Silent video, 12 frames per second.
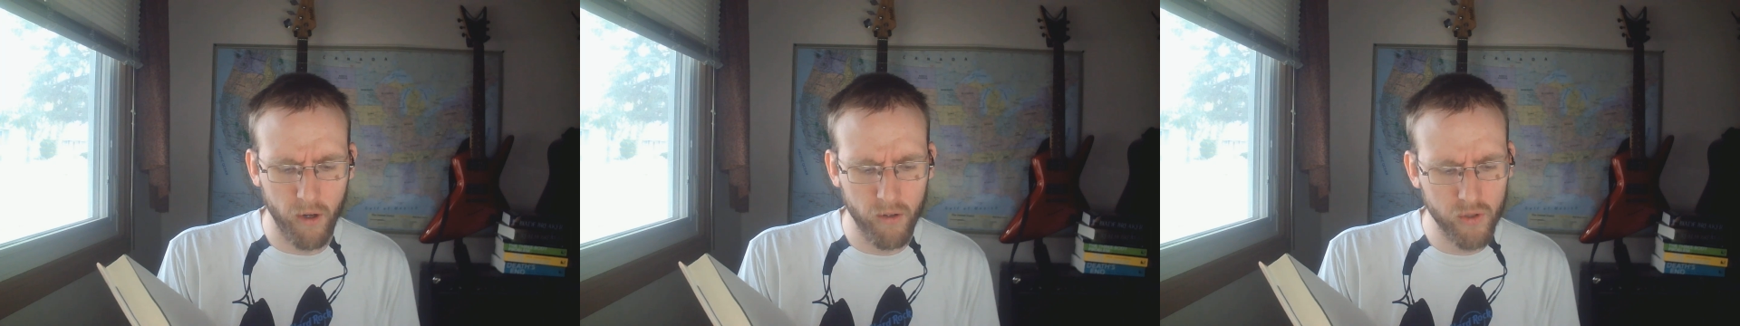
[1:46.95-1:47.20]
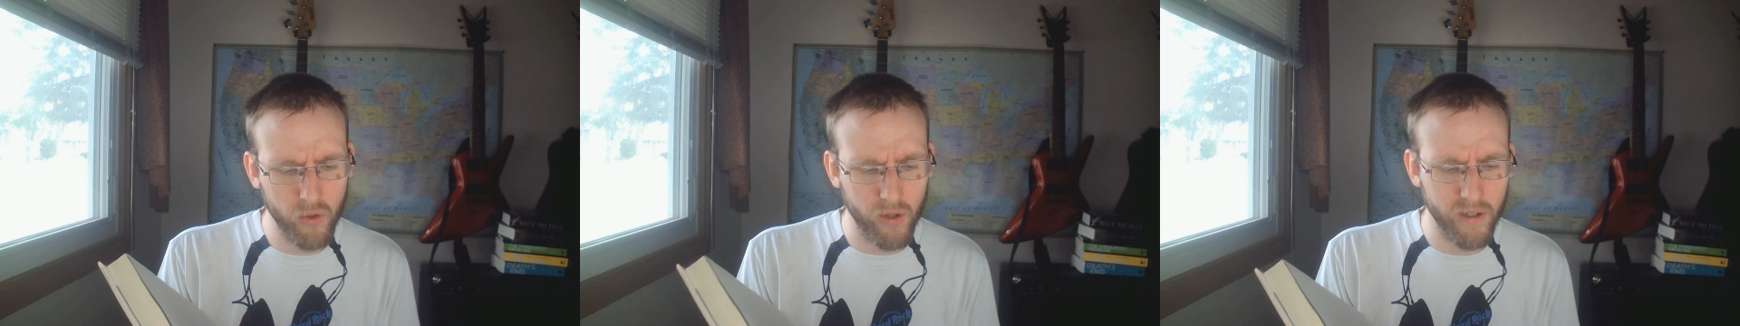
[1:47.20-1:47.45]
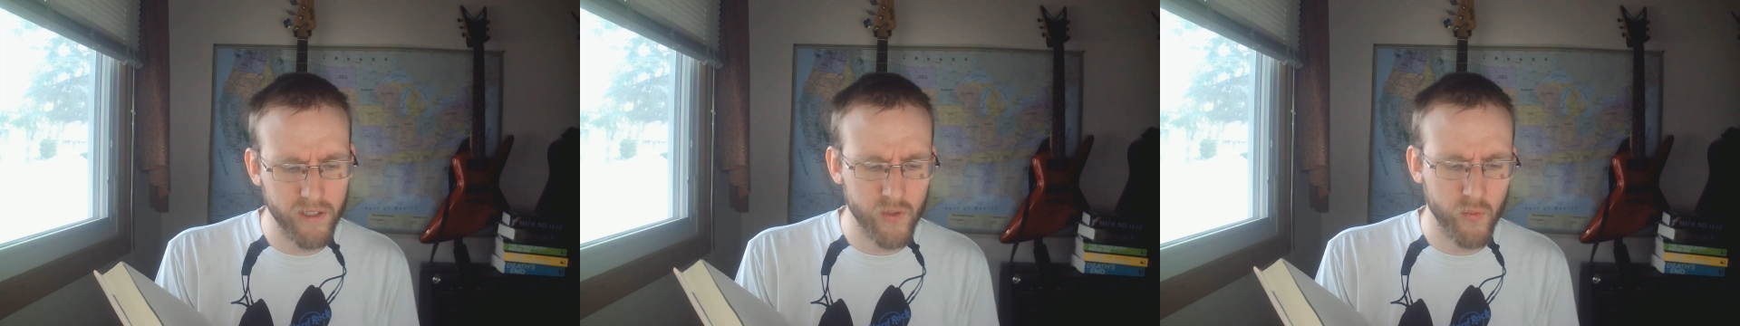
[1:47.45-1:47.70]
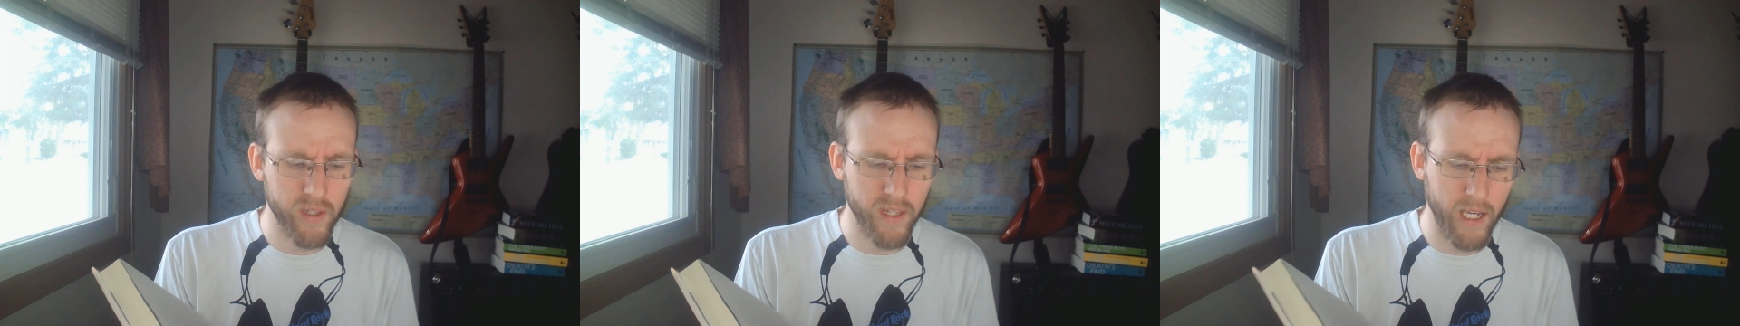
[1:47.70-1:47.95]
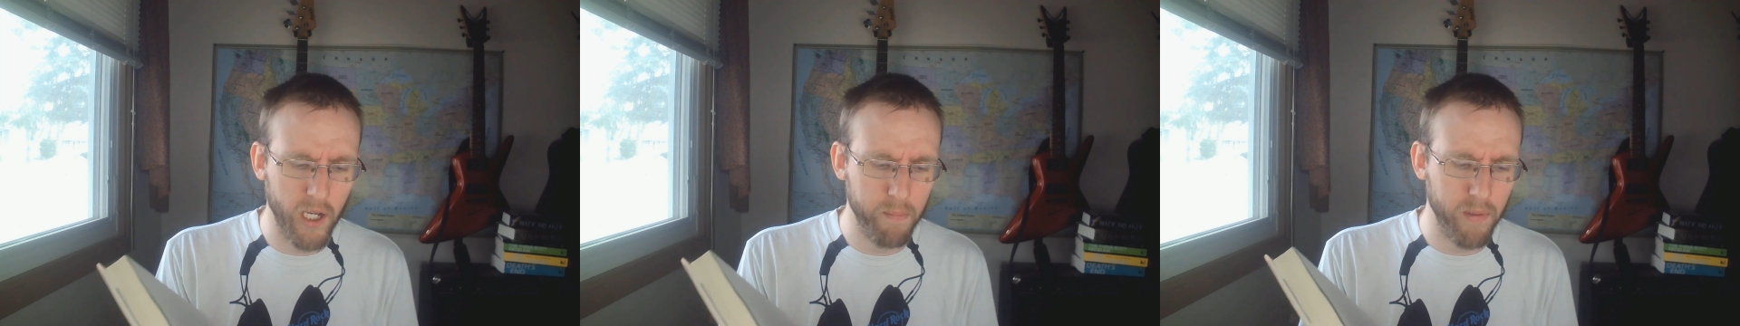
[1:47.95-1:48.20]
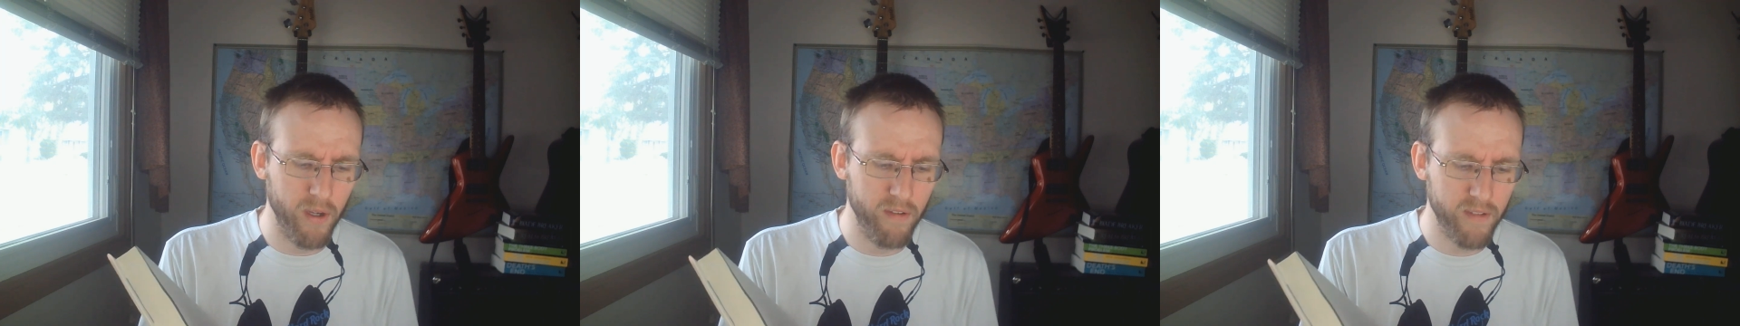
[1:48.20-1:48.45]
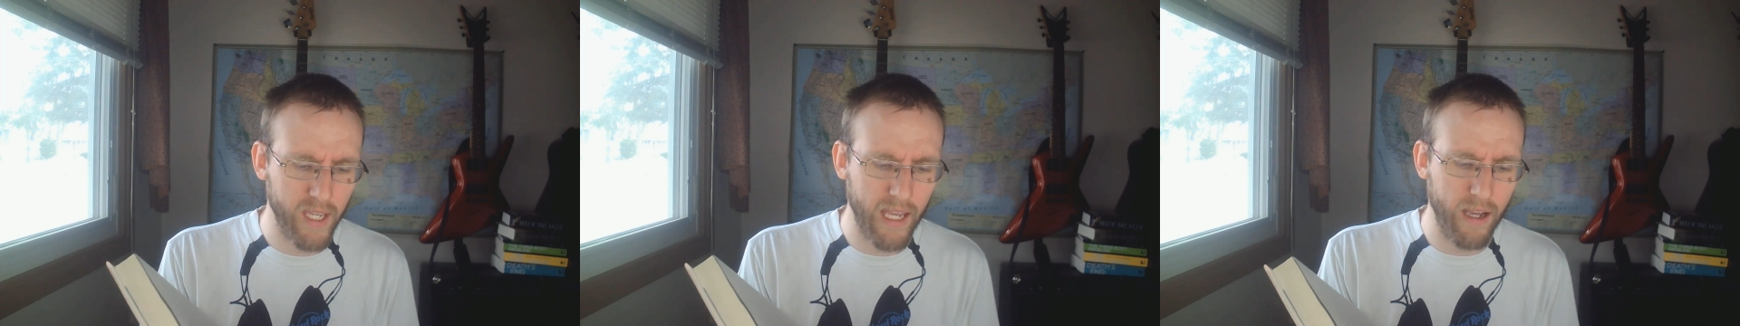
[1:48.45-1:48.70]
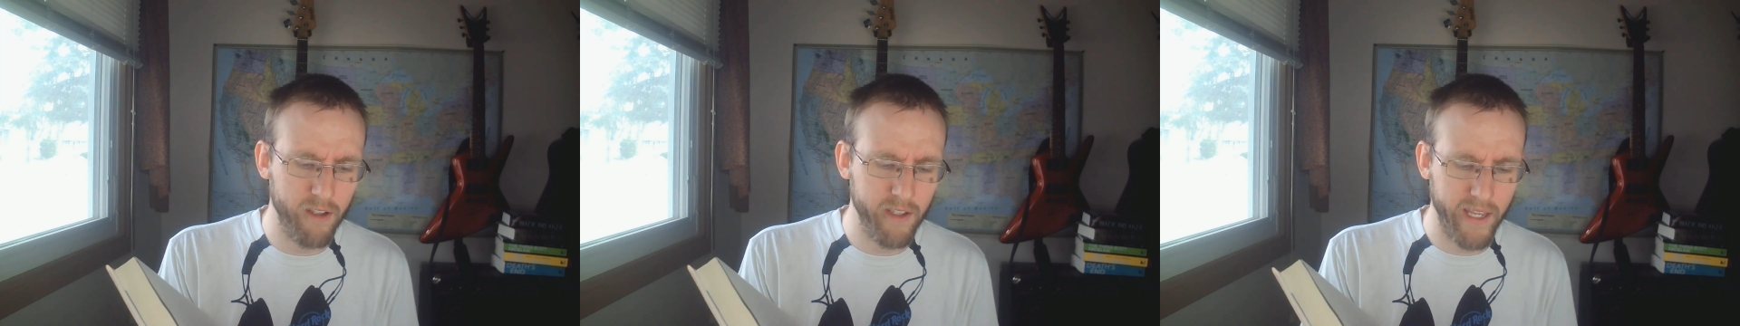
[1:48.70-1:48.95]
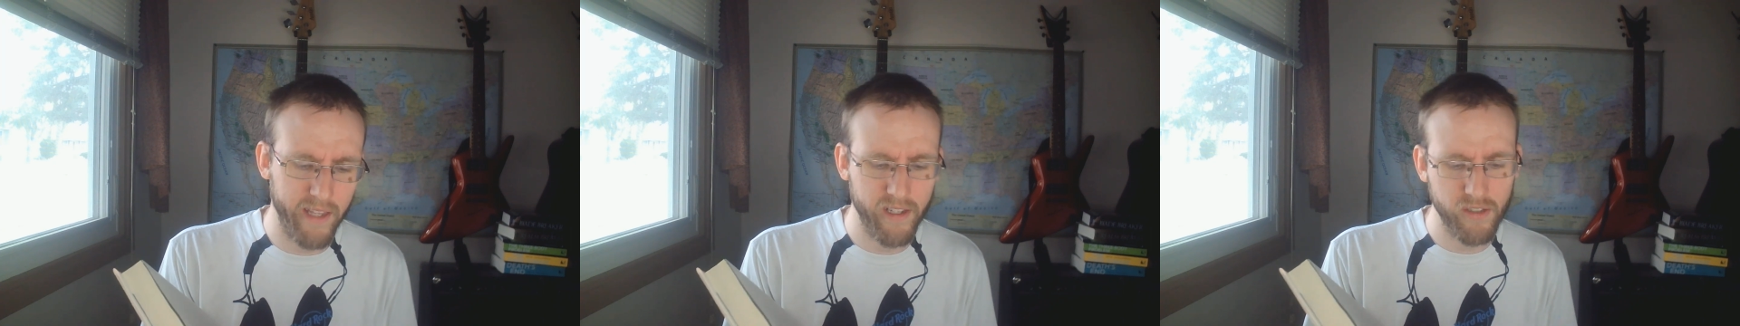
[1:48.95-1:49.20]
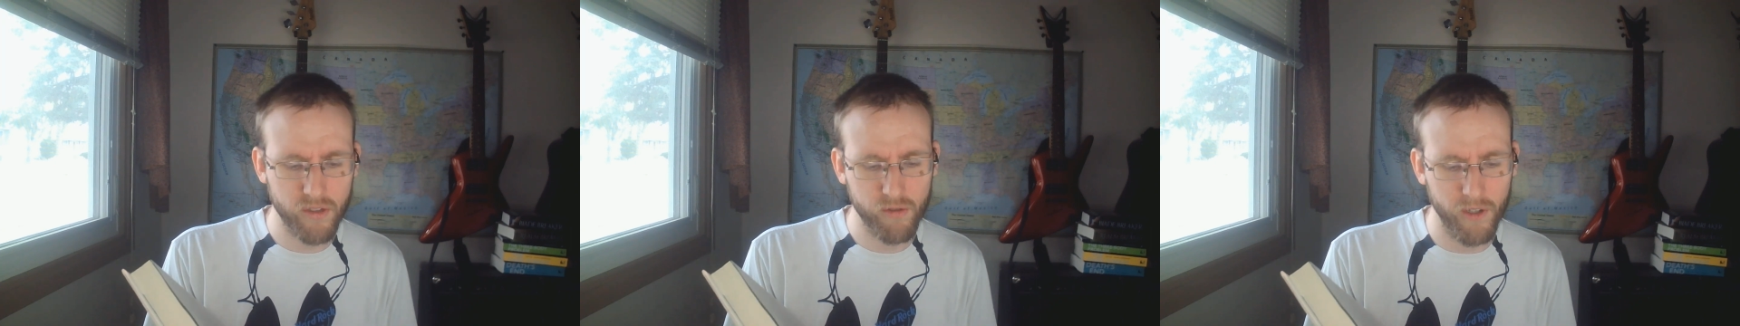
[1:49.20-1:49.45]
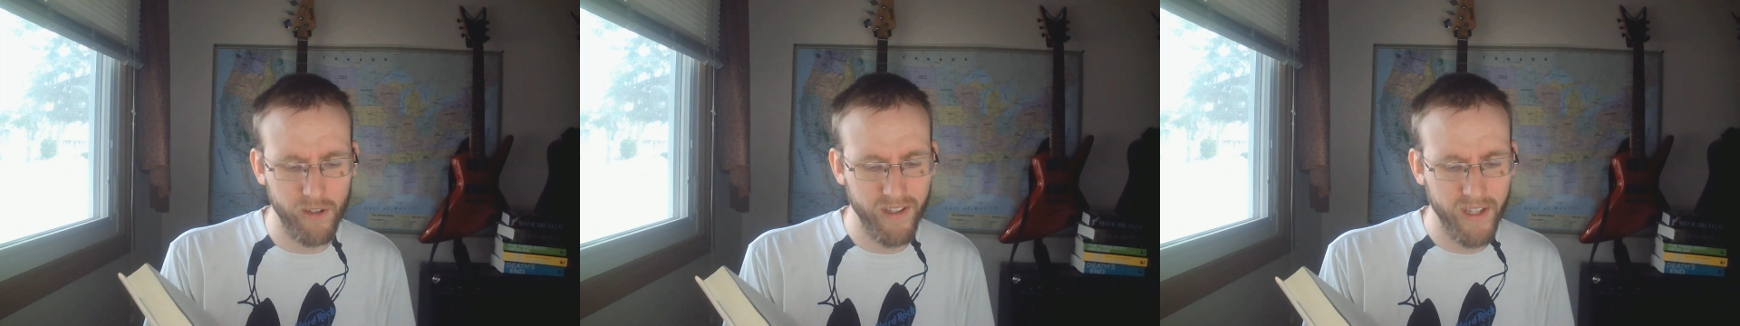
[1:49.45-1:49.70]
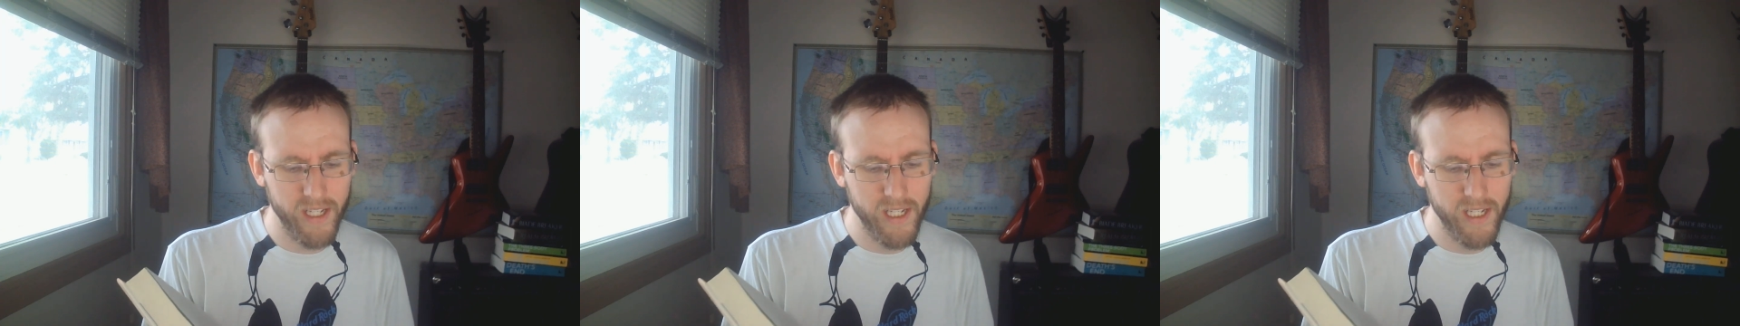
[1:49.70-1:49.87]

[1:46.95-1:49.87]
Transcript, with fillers: own course with the help of Cal and his crew.